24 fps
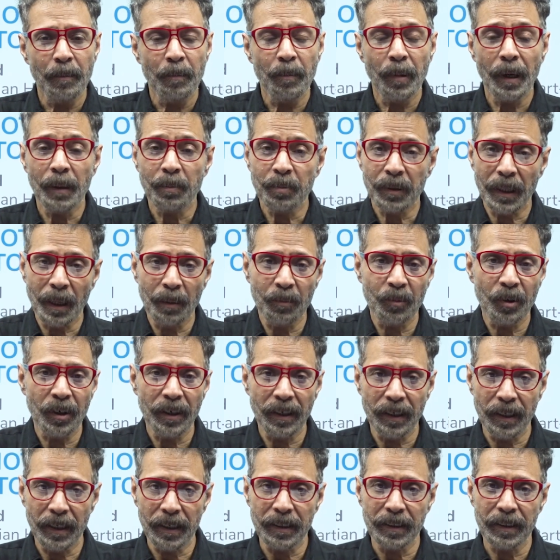
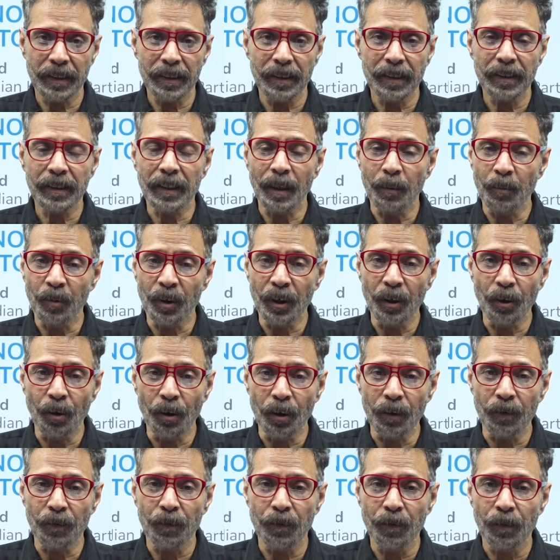PrepSummary is summary
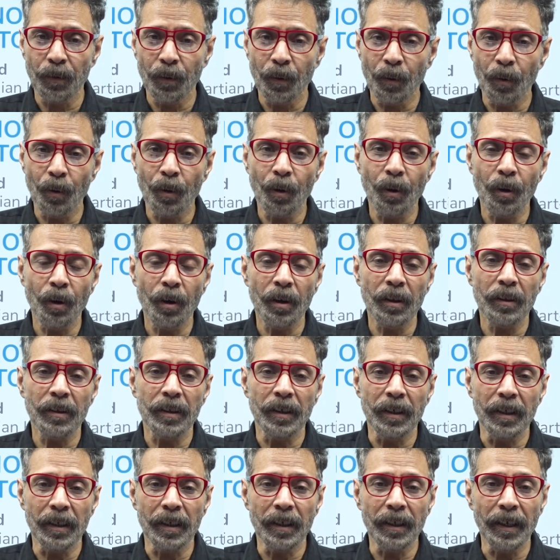of all
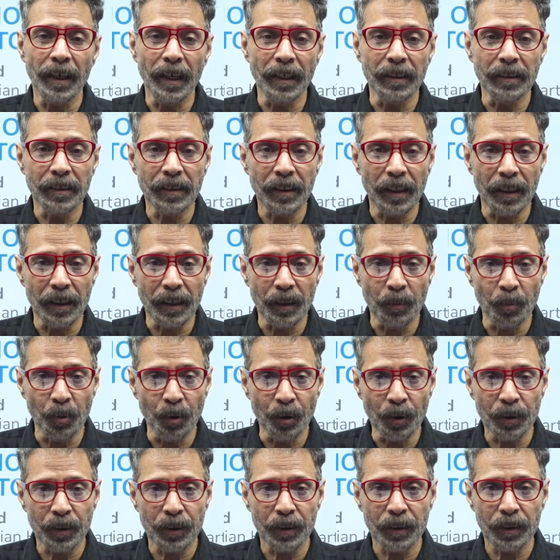the NCERT
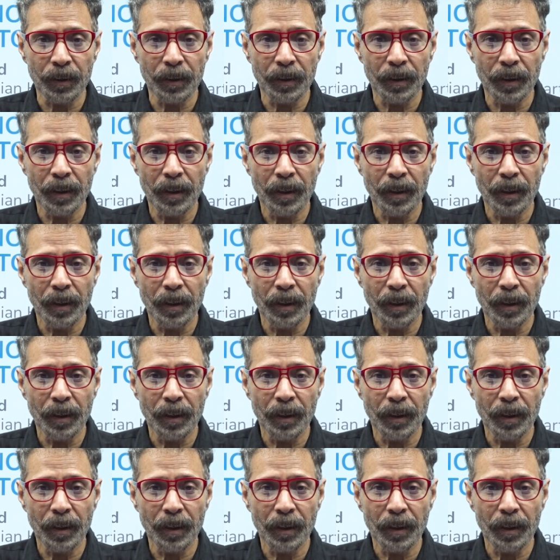books